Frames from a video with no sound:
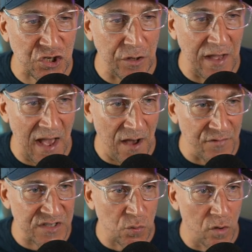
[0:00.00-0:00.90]
show you how
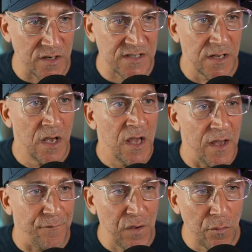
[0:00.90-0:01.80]
this works.
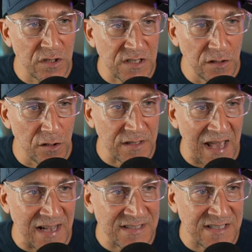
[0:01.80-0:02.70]
If we were to look
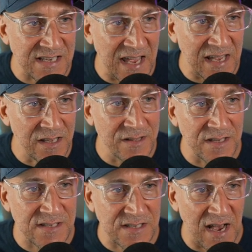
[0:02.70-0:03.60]
at, say,
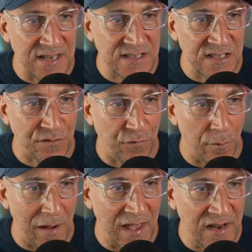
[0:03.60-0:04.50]
the sizes for
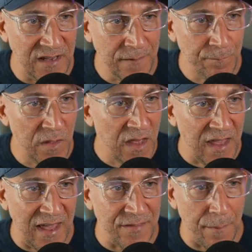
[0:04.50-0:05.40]
my heading
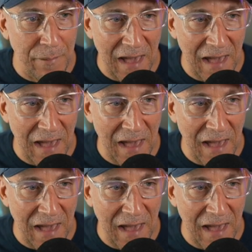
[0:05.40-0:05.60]
and the